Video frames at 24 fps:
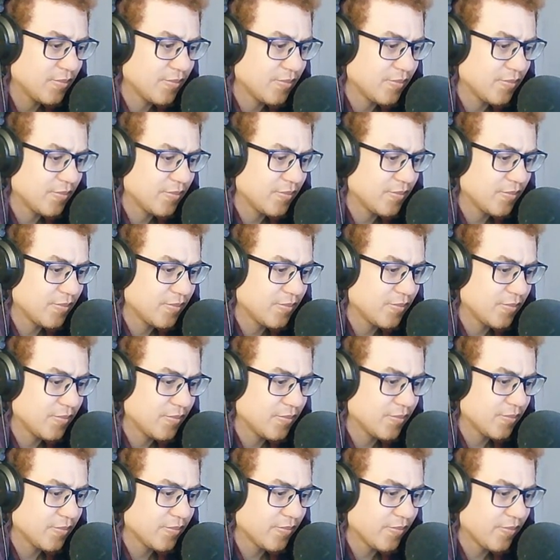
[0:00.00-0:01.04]

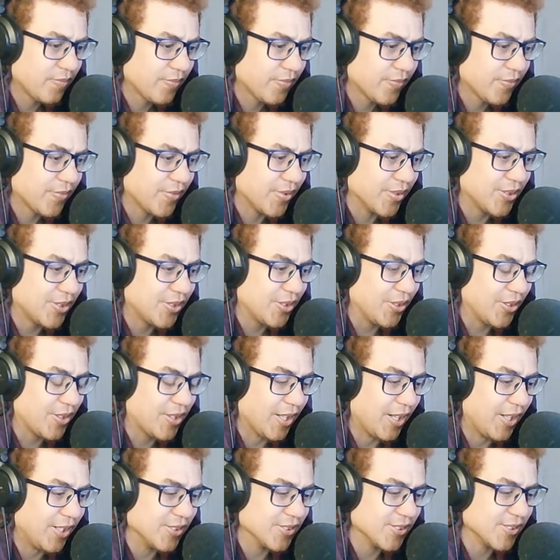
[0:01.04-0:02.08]
For
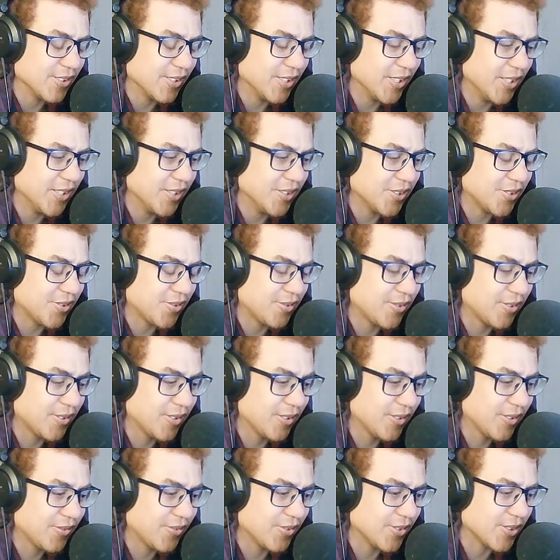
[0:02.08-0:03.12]
2,000 years
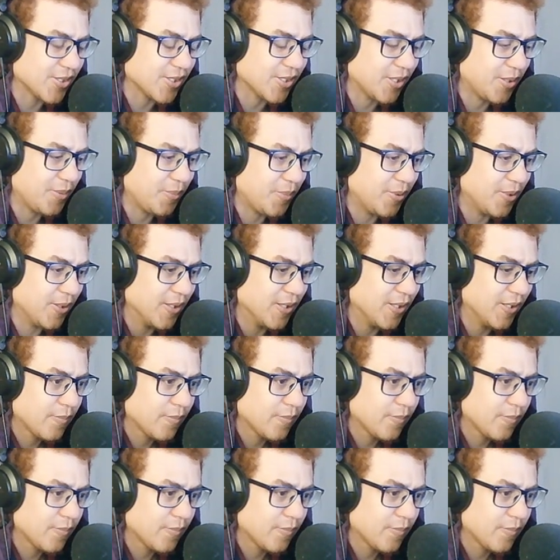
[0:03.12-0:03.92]
for someone.